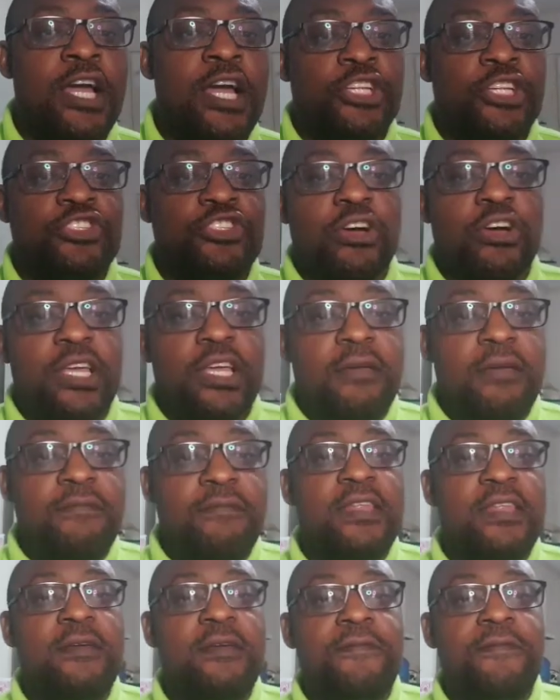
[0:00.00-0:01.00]
So
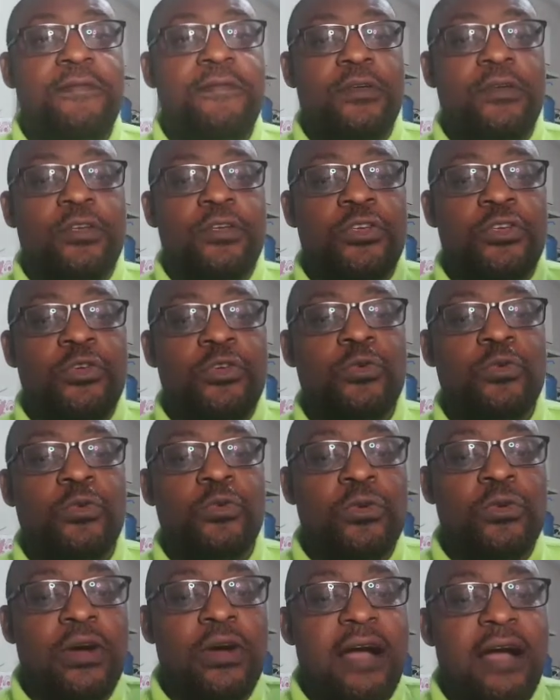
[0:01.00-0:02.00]
even if
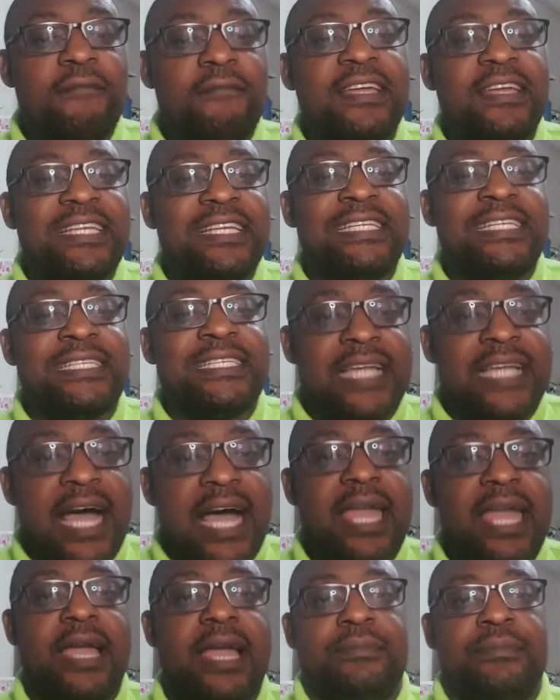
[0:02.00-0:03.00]
you have a
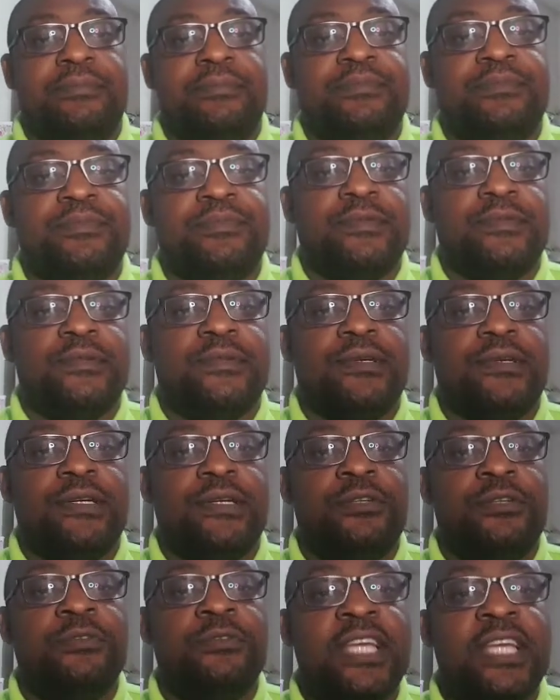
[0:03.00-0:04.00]
desire
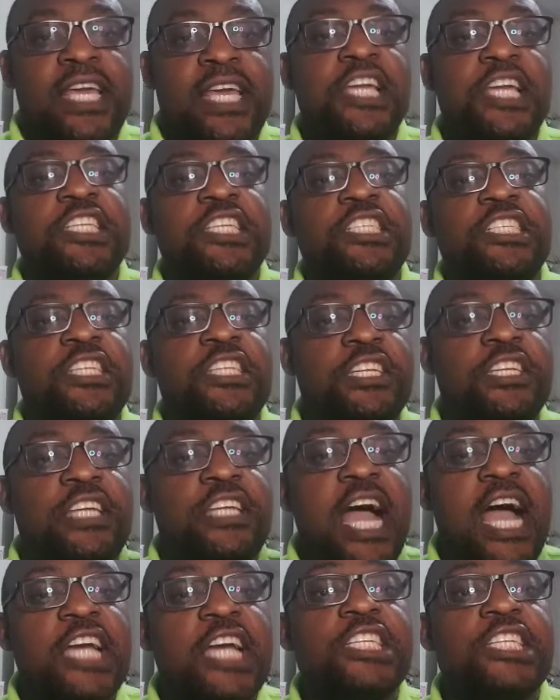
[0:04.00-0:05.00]
to engage in an
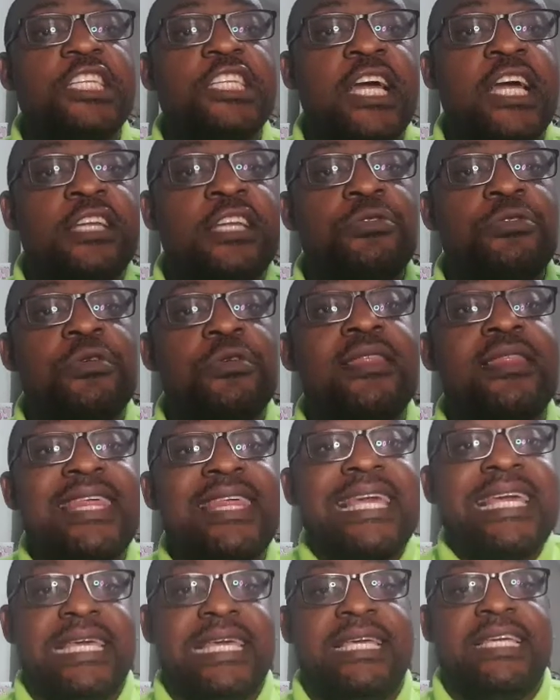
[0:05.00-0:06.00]
action that you
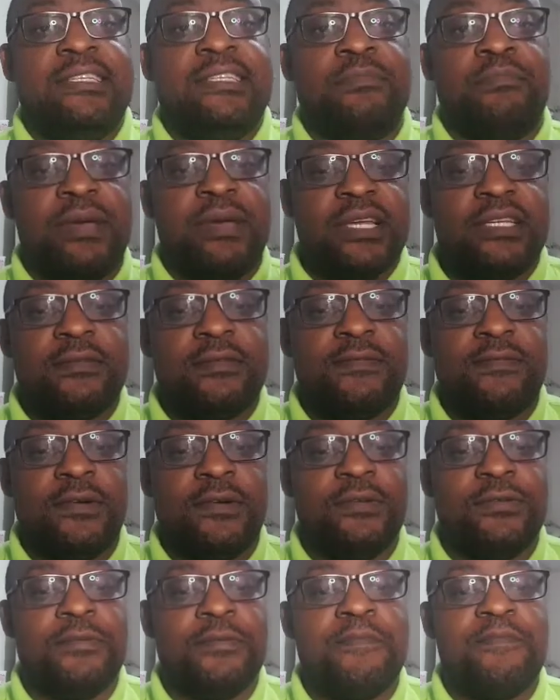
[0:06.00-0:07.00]
think is best
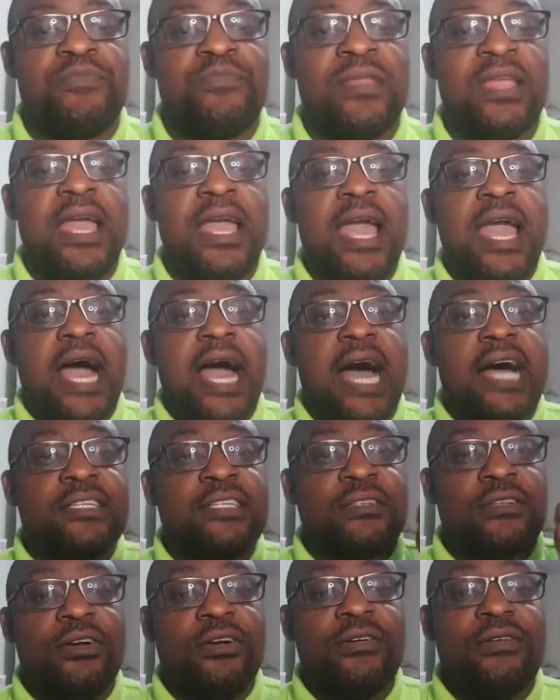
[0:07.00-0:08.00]
for you,
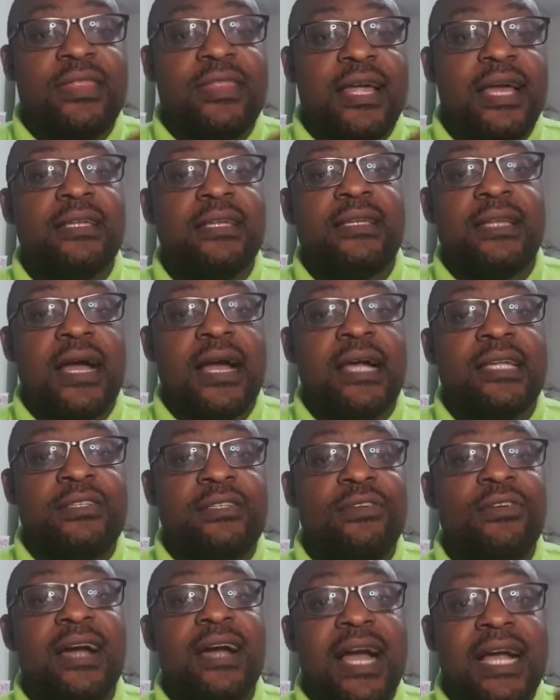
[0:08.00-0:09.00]
as long
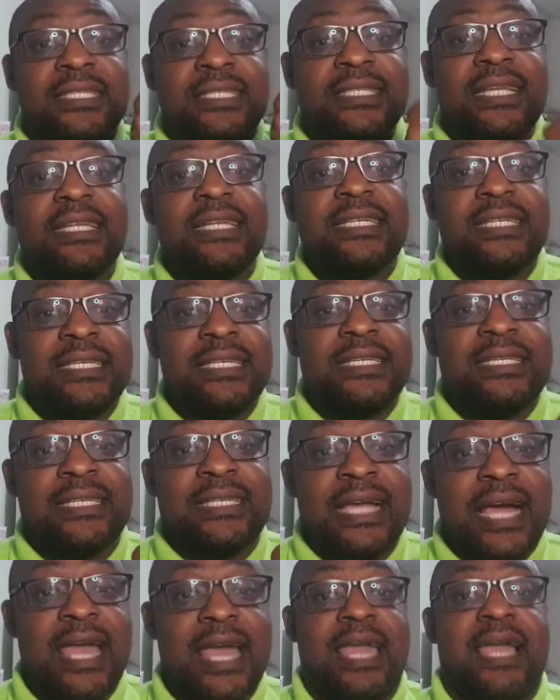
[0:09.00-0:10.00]
as that
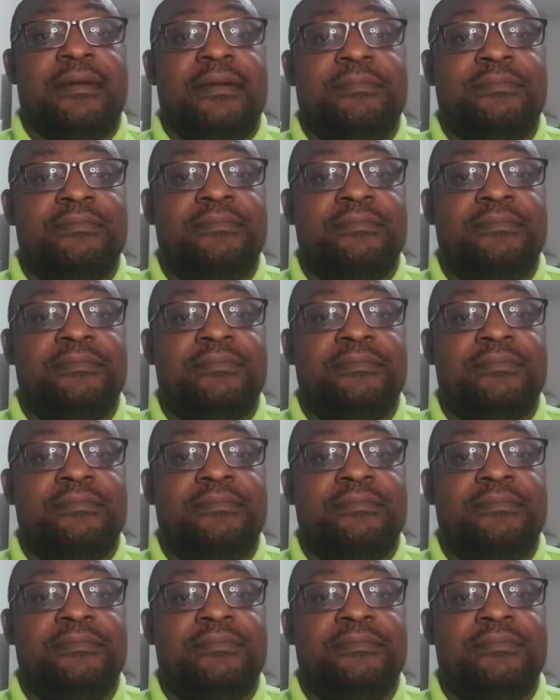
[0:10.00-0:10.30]
desire